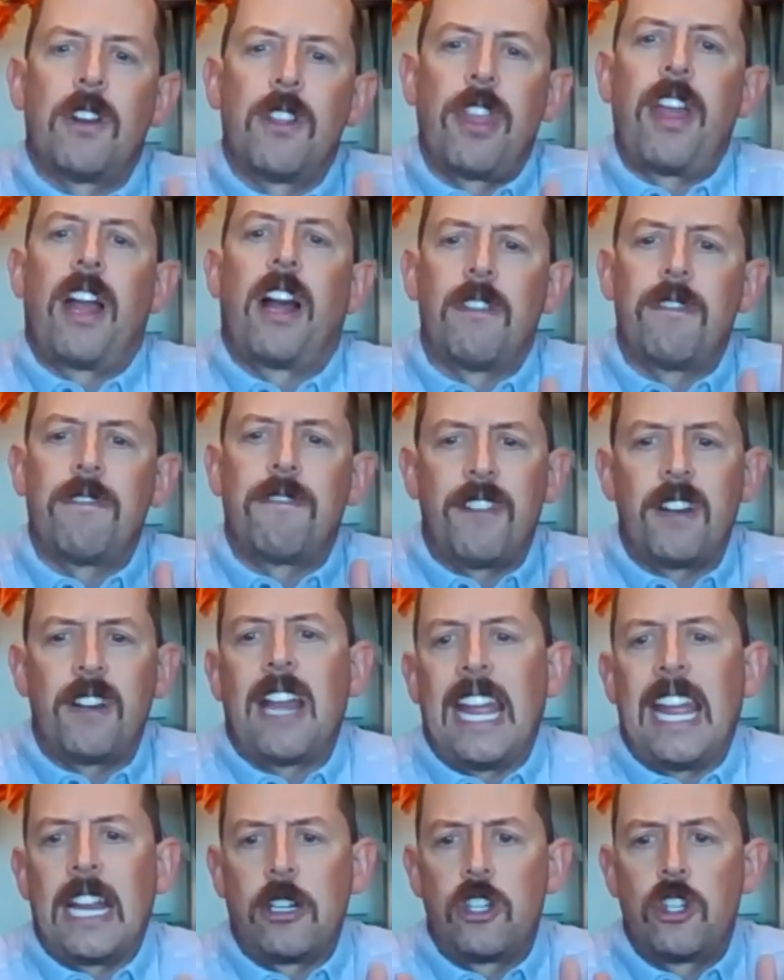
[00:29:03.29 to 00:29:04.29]
their
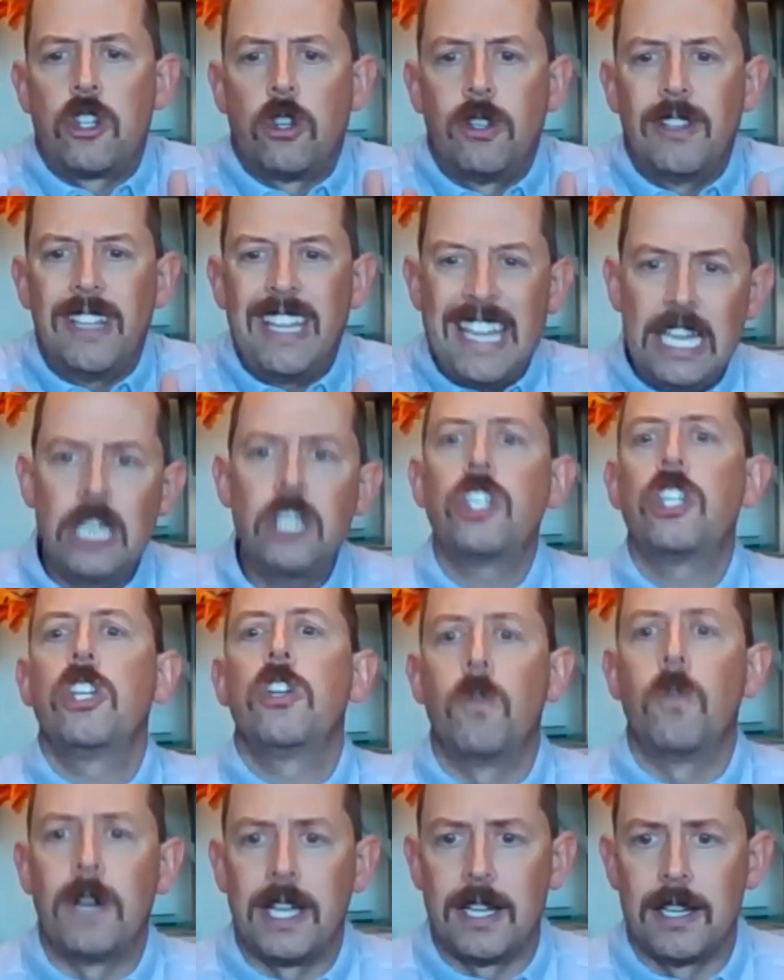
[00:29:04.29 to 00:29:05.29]
financial
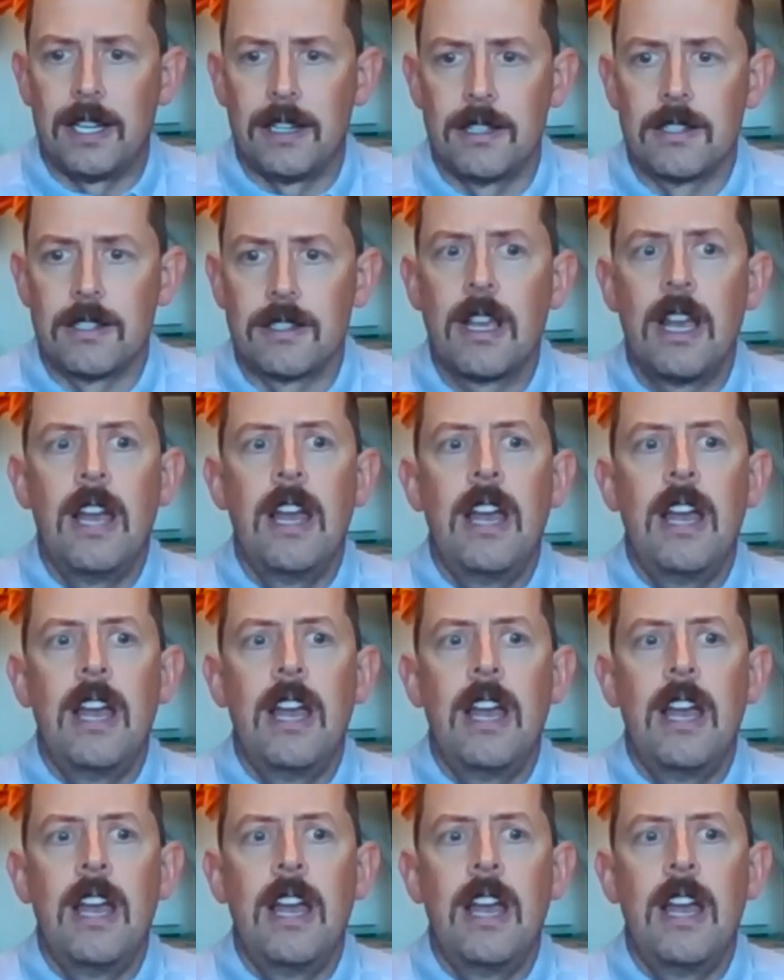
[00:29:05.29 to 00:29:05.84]
issue is.